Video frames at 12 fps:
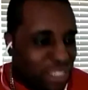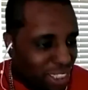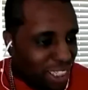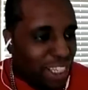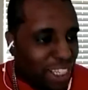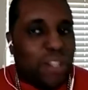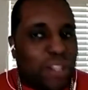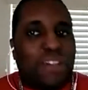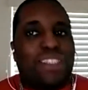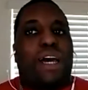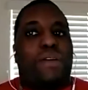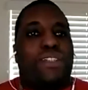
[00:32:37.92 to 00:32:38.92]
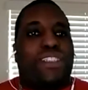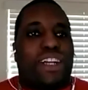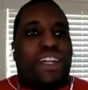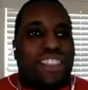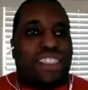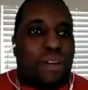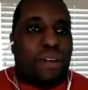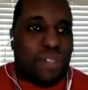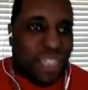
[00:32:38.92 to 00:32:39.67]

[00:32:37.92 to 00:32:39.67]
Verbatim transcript: church? What time your church starts?